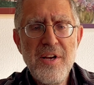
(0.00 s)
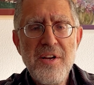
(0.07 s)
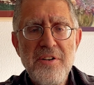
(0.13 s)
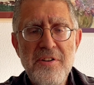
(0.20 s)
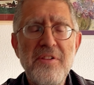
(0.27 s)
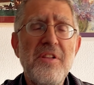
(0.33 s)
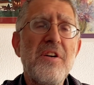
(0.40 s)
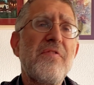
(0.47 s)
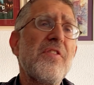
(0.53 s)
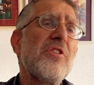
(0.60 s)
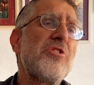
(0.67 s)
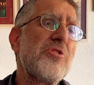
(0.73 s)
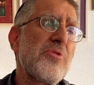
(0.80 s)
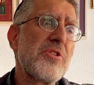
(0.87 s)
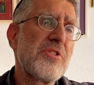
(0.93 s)
to live a
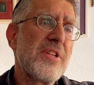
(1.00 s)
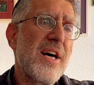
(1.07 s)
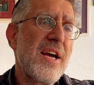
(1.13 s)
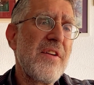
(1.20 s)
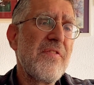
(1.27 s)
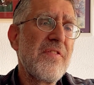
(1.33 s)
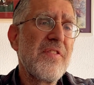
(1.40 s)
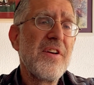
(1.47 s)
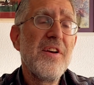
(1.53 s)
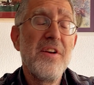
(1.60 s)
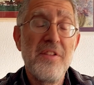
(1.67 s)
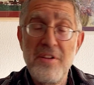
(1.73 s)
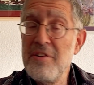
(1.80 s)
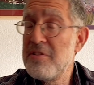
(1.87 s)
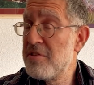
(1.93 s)
Jewish life.
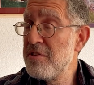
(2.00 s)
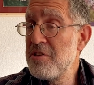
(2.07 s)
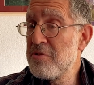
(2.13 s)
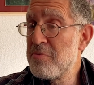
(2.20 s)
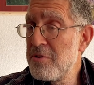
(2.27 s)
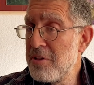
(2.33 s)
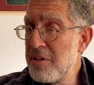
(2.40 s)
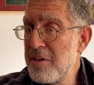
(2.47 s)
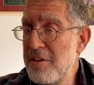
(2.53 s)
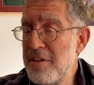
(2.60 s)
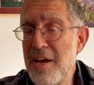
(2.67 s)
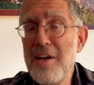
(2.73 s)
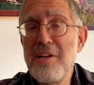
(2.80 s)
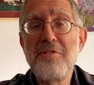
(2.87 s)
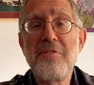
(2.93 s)
This is really
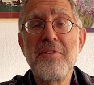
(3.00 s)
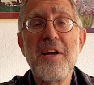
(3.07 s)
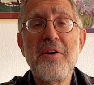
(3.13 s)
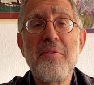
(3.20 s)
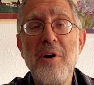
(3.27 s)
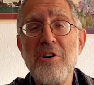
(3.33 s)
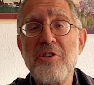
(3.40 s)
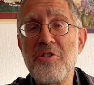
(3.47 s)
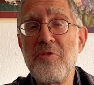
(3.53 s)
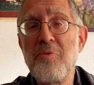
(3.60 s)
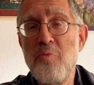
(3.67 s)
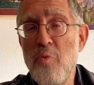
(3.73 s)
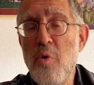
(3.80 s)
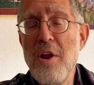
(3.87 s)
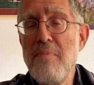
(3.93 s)
the answer to that question.
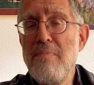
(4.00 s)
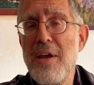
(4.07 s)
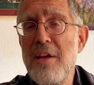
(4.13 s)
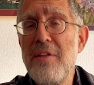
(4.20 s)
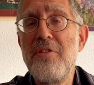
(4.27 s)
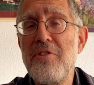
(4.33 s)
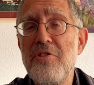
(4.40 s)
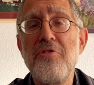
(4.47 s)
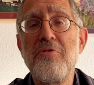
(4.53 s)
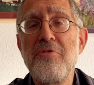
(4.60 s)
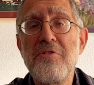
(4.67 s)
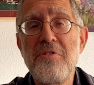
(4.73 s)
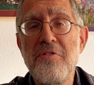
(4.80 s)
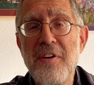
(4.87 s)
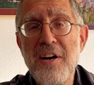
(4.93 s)
What made the
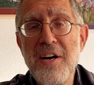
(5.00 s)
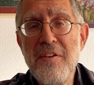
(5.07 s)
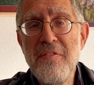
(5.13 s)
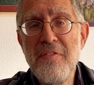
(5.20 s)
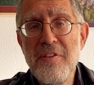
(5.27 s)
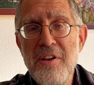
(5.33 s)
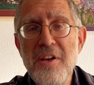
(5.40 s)
Jews survive?